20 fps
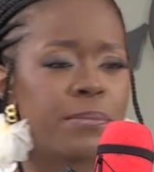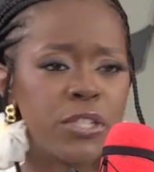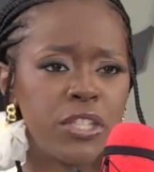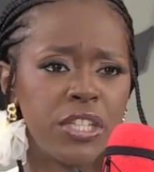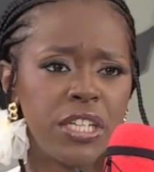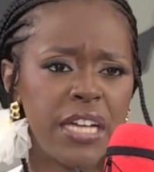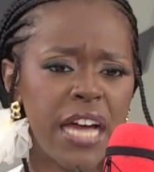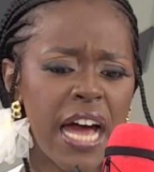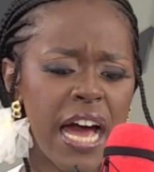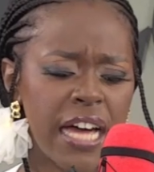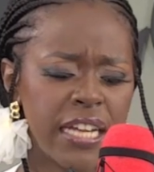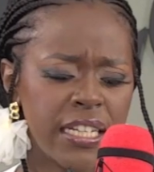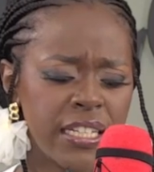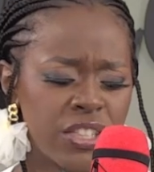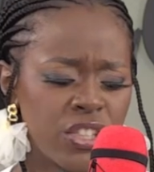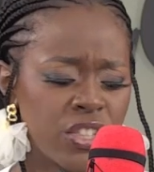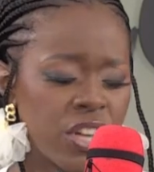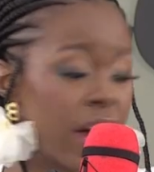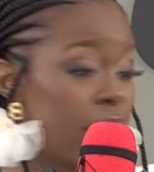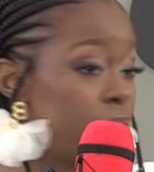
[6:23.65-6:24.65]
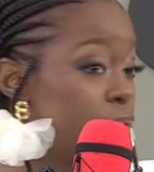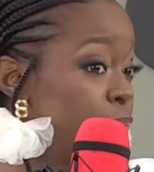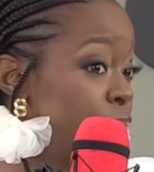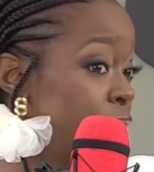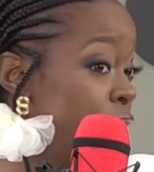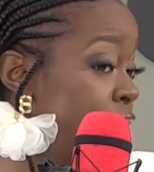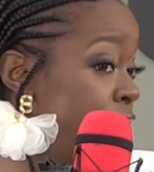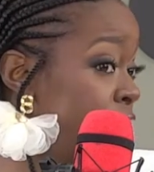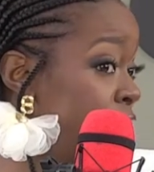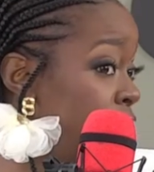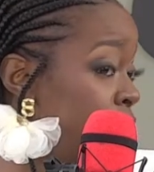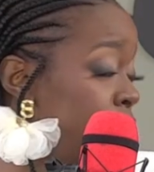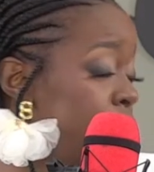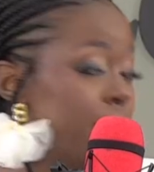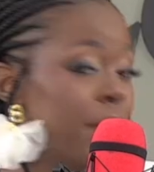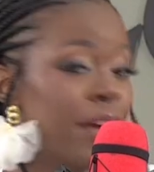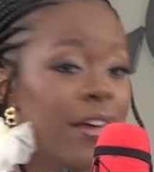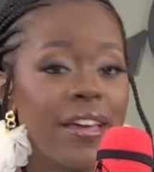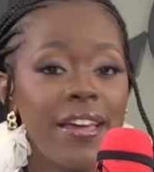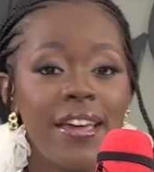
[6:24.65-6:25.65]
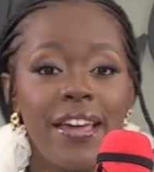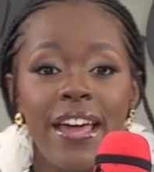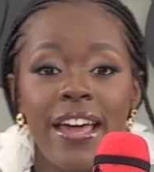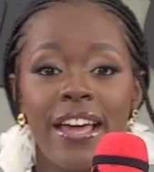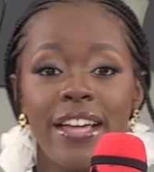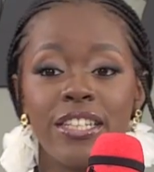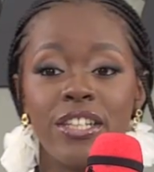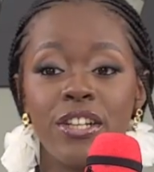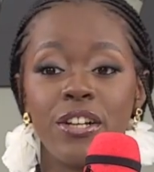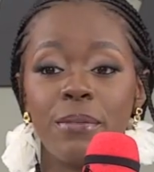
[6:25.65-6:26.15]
She had a child very young, and